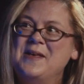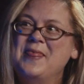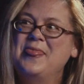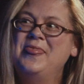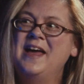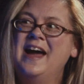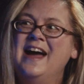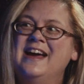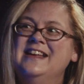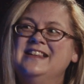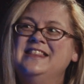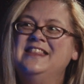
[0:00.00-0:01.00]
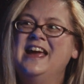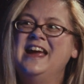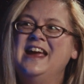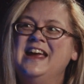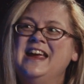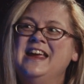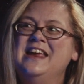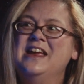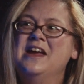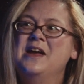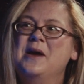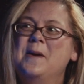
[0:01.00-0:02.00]
that they
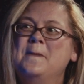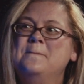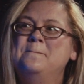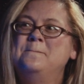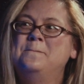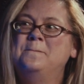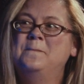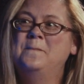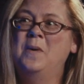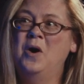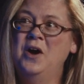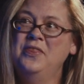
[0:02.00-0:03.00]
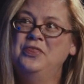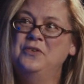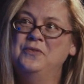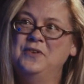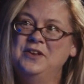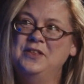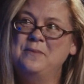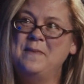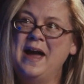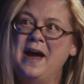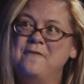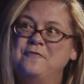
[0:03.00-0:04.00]
bought the Rhithm
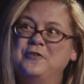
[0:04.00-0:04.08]
app for